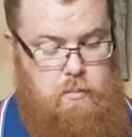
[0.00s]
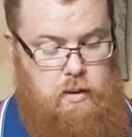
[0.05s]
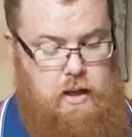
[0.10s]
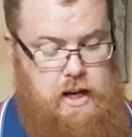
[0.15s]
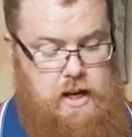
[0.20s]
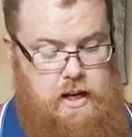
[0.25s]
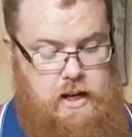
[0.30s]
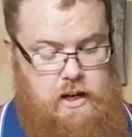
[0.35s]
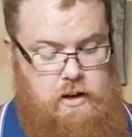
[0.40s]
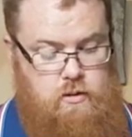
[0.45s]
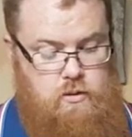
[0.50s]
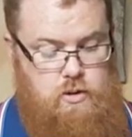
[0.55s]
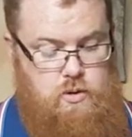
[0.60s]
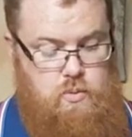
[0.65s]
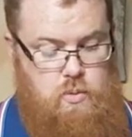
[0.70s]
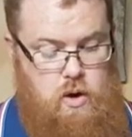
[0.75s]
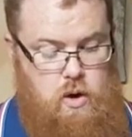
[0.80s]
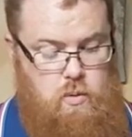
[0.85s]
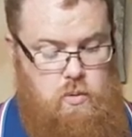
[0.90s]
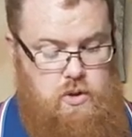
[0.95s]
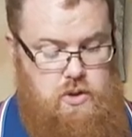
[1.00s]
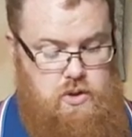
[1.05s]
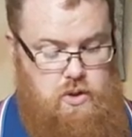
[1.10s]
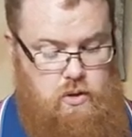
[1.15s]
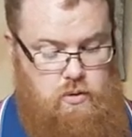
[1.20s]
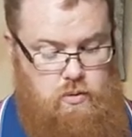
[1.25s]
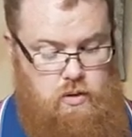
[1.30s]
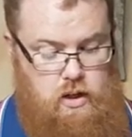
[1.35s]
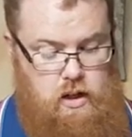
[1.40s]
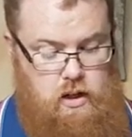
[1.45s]
blade here as well, which
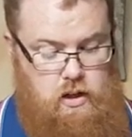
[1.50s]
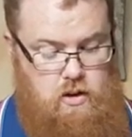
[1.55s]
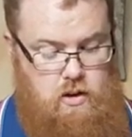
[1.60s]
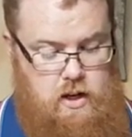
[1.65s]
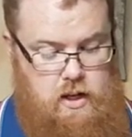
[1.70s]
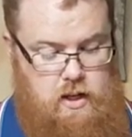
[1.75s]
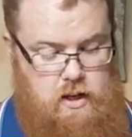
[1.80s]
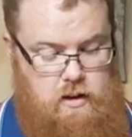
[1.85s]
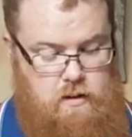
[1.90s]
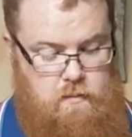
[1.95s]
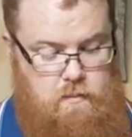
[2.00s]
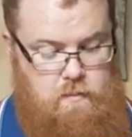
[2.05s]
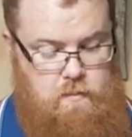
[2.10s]
I really like,